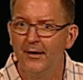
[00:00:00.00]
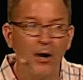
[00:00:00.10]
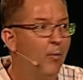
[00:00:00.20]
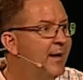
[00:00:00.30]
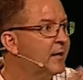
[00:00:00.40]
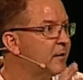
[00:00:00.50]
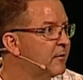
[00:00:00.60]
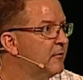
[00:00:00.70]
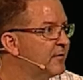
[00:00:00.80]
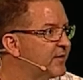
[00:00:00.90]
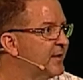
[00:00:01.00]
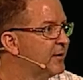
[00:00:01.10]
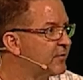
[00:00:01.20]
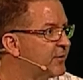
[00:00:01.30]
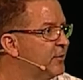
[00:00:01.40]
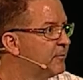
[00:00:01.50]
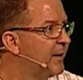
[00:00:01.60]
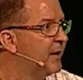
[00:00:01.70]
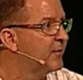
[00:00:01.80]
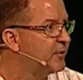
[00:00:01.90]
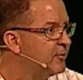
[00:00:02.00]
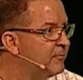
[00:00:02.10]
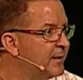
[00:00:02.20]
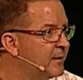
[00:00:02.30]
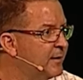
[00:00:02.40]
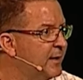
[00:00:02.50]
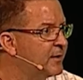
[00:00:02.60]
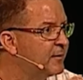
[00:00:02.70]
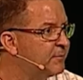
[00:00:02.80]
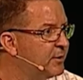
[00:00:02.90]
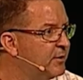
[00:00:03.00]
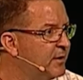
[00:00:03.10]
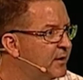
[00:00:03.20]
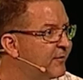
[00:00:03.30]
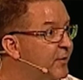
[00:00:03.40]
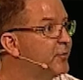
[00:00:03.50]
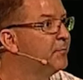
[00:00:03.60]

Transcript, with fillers: And we can learn a thing or two about the humility and the beauty of those